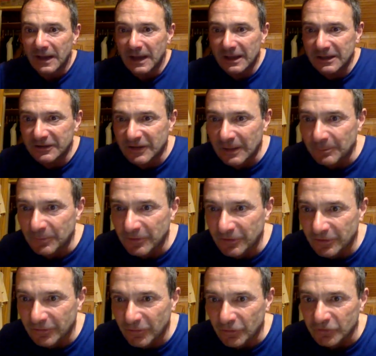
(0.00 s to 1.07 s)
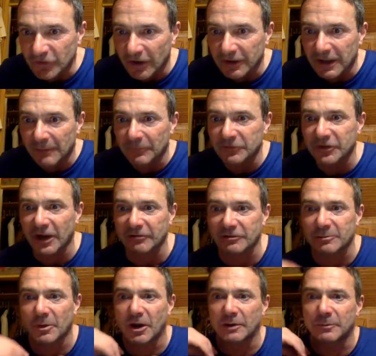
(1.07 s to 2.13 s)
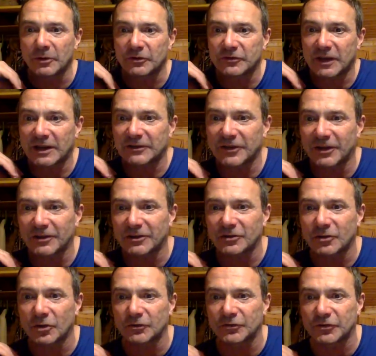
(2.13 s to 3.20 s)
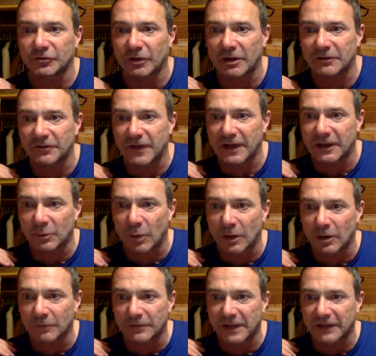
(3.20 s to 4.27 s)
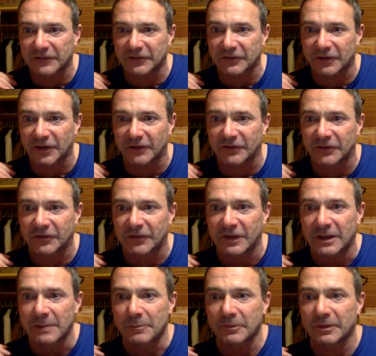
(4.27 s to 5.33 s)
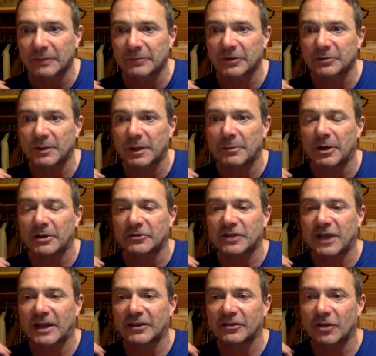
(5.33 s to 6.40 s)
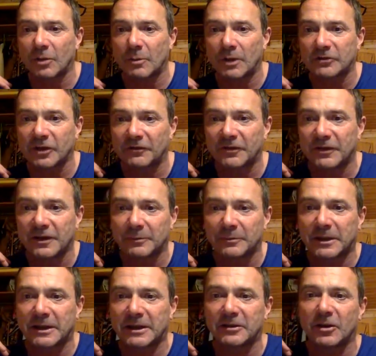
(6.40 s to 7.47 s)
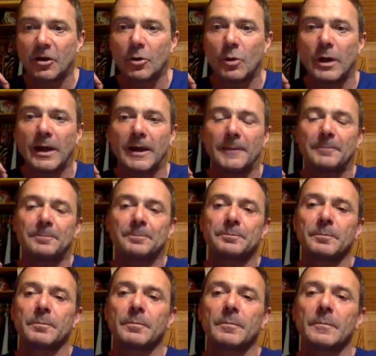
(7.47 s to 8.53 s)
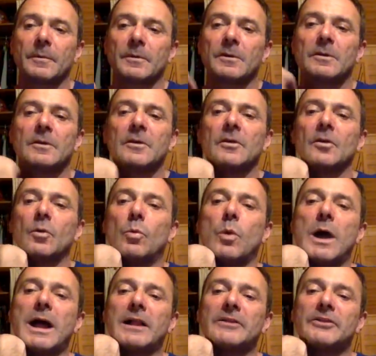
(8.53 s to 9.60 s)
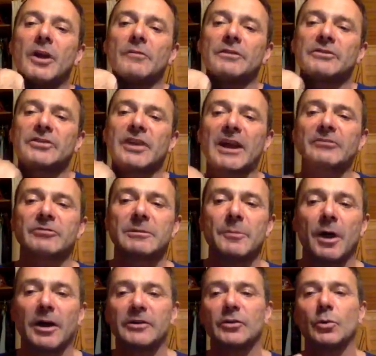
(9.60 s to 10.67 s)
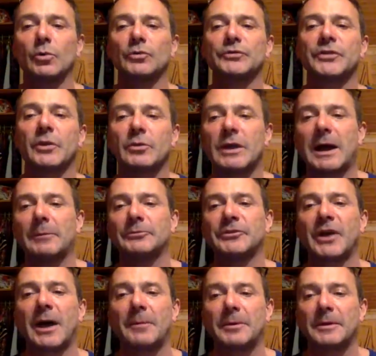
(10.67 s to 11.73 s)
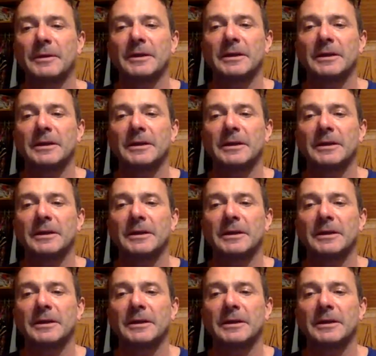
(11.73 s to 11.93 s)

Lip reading: Any tips for shutting up the chattering mind? Most days I can concentrate fairly well on the exercises, but sometimes my mind chatters so much I feel I'm getting nowhere. Well, you know, the chattering mind also comes up